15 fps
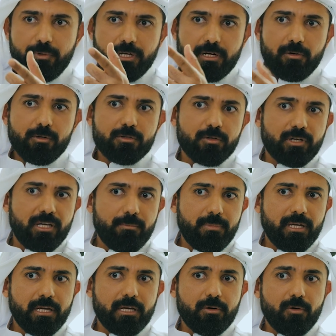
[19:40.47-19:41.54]
we are also
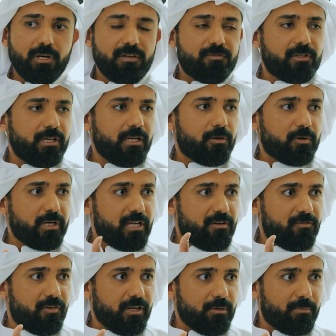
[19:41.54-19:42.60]
keeping an olive tree on
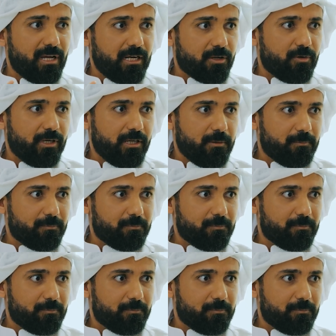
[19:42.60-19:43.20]
every balcony.